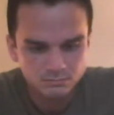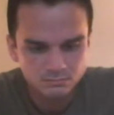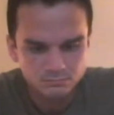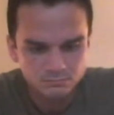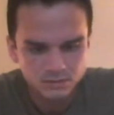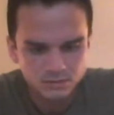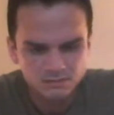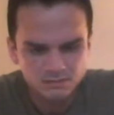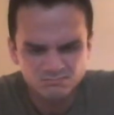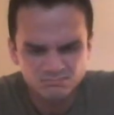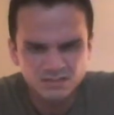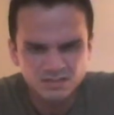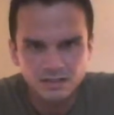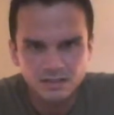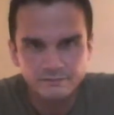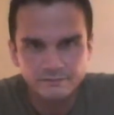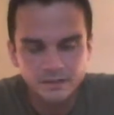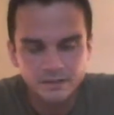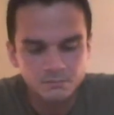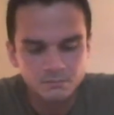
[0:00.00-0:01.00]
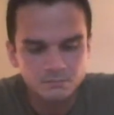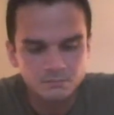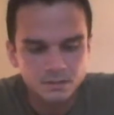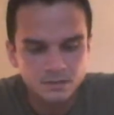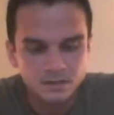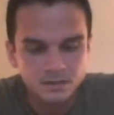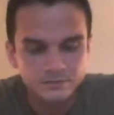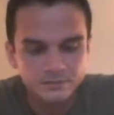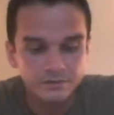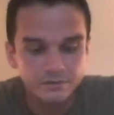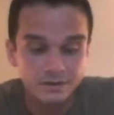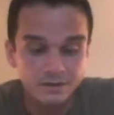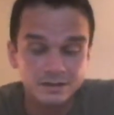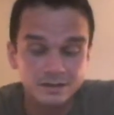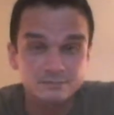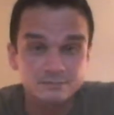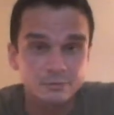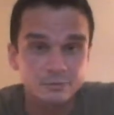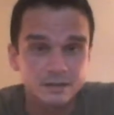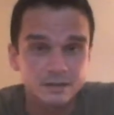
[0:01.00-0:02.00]
yeah, any of them.
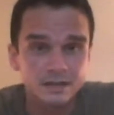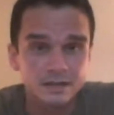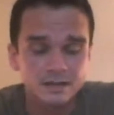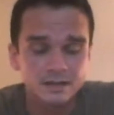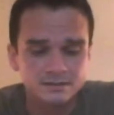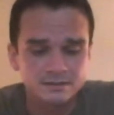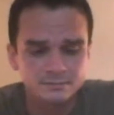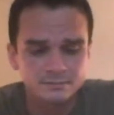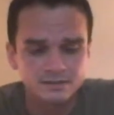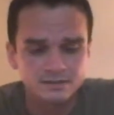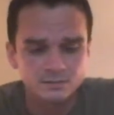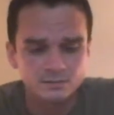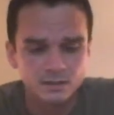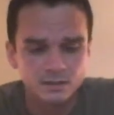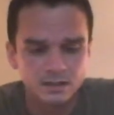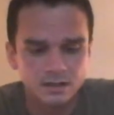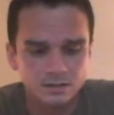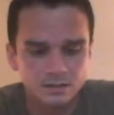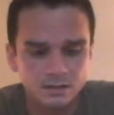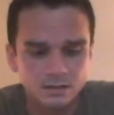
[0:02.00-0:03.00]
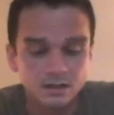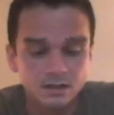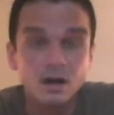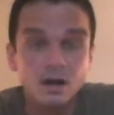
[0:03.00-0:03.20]
Flea's pretty awesome as well.